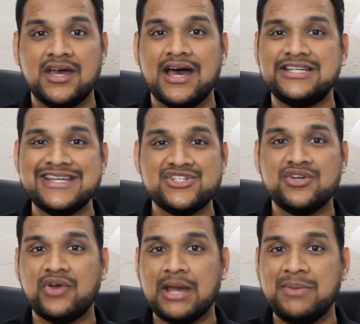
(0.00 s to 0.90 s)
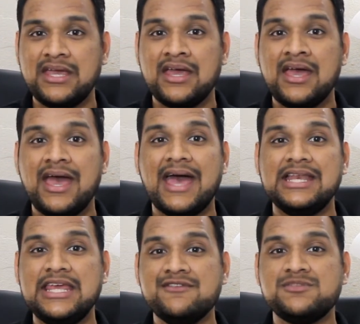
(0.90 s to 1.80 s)
attention-grabbing,
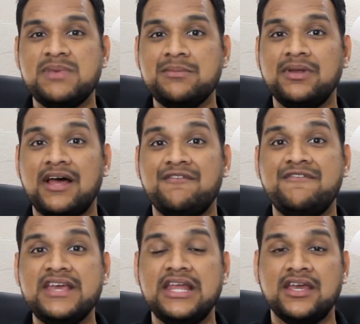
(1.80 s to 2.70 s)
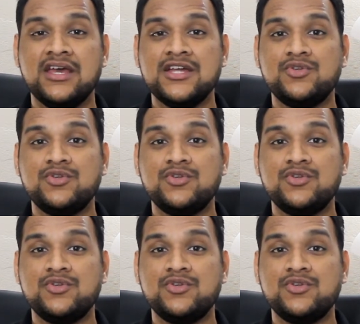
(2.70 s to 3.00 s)
and gives people a feeling